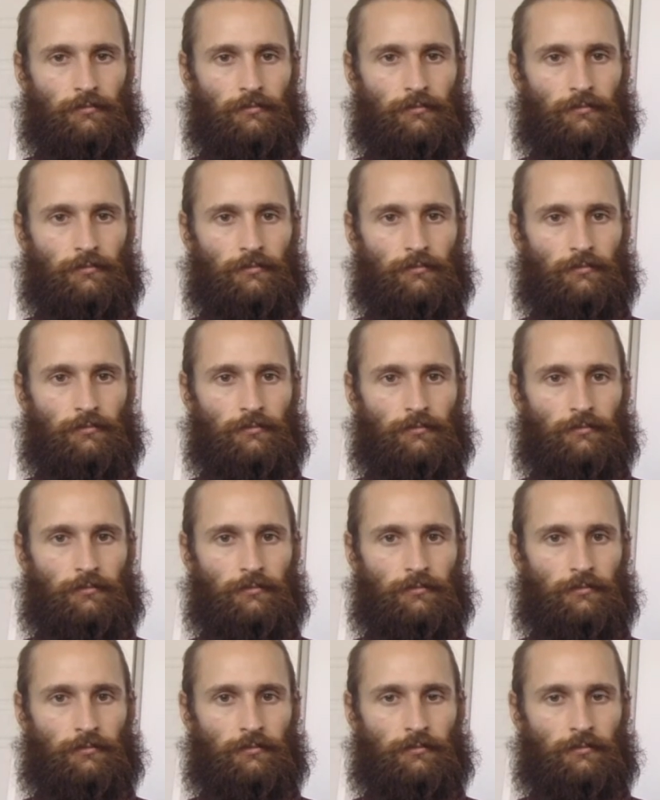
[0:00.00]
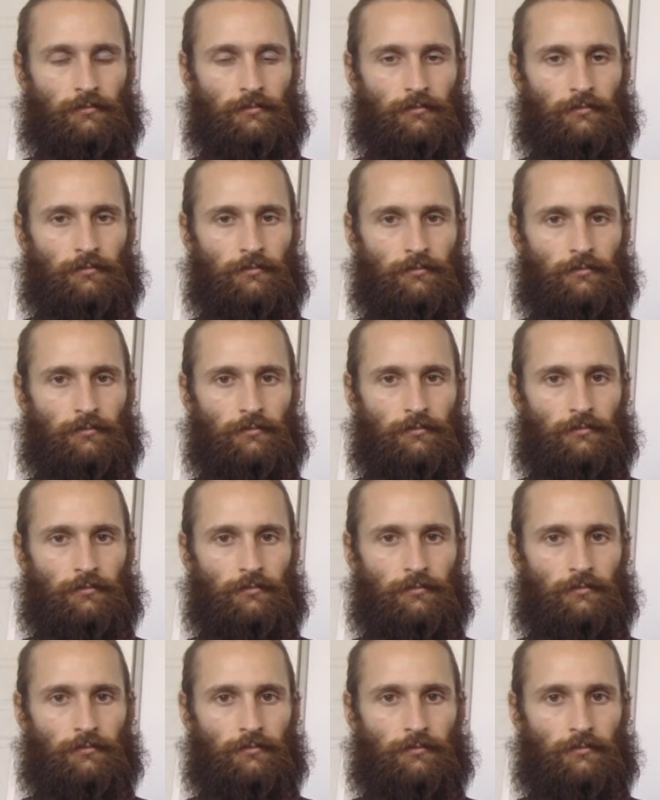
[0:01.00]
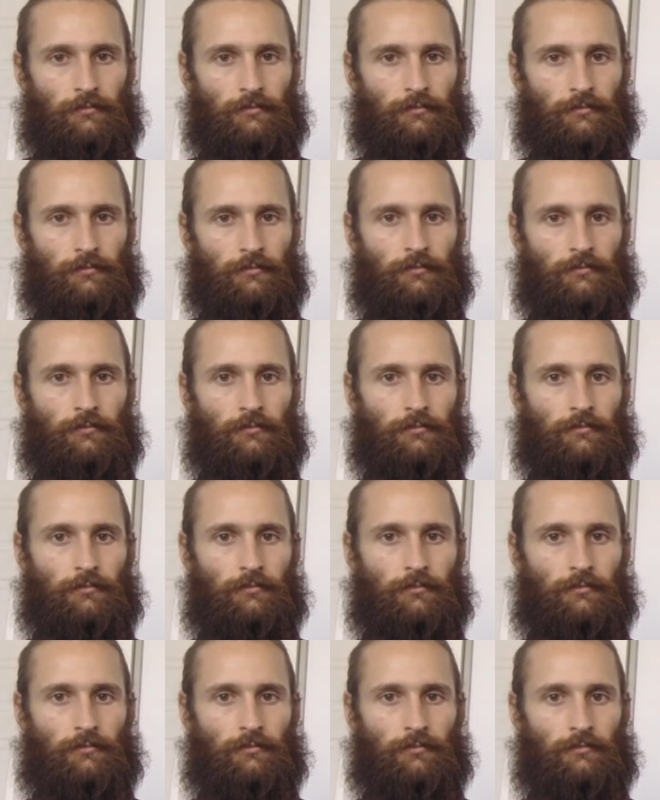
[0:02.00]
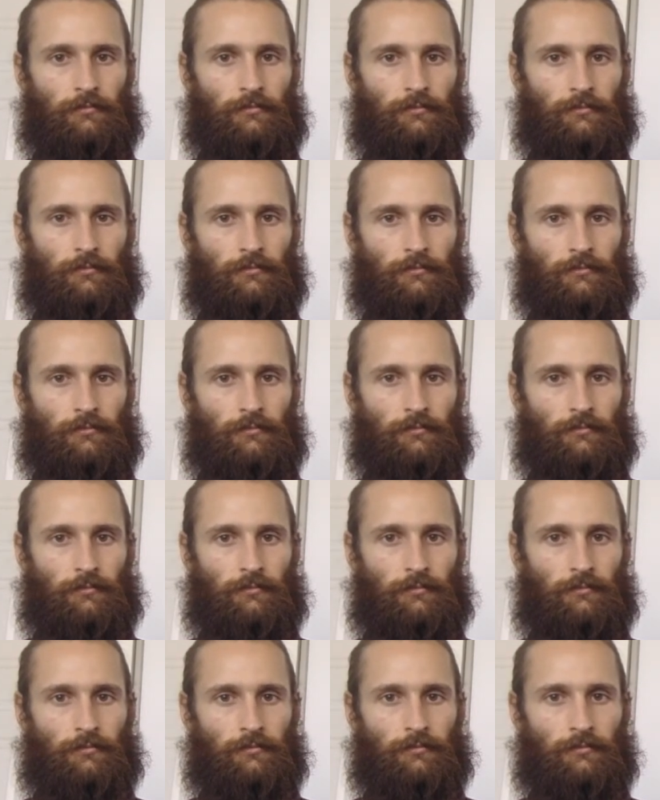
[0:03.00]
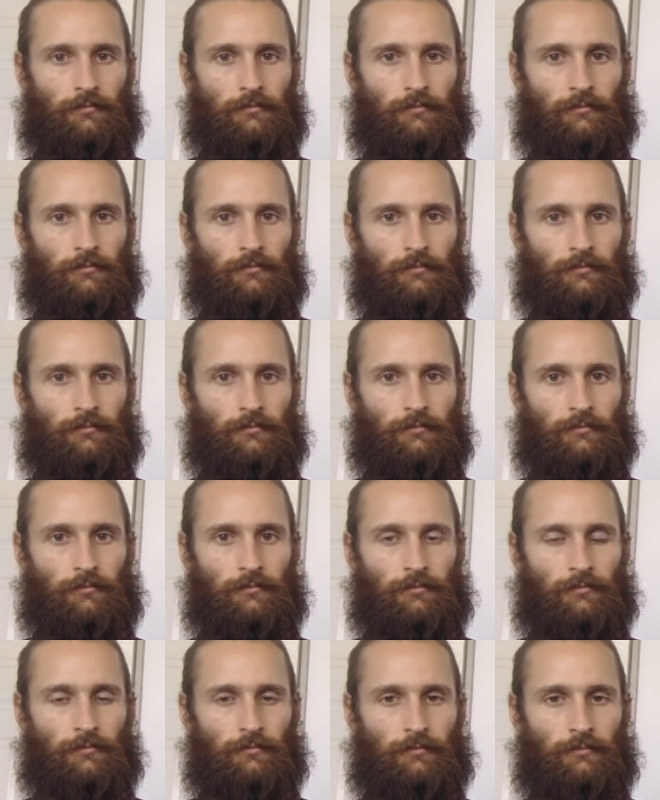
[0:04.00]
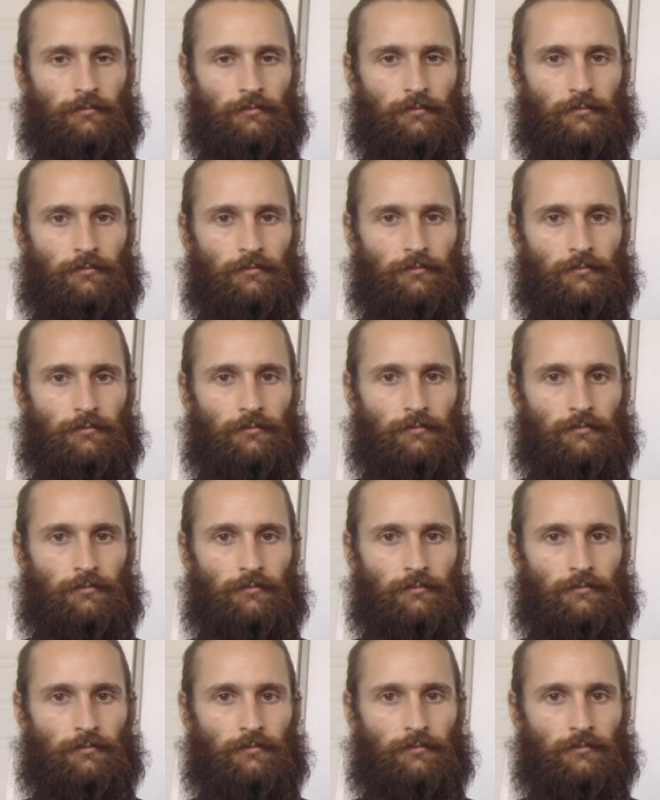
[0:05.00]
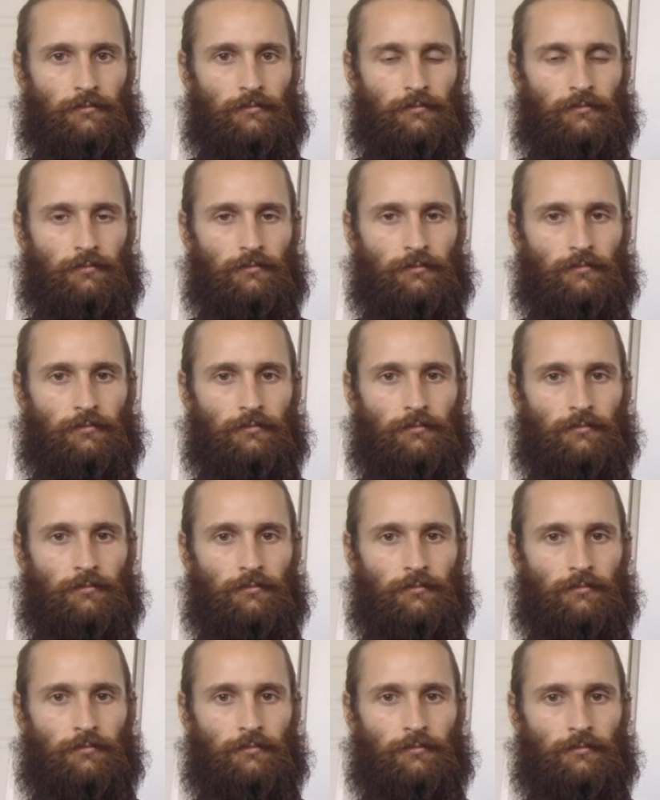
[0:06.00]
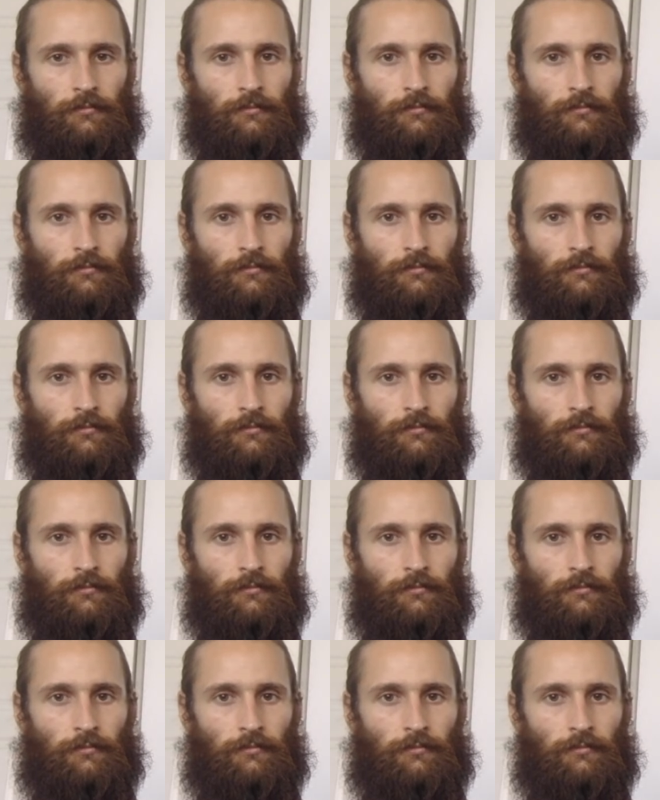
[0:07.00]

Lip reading: [no speech]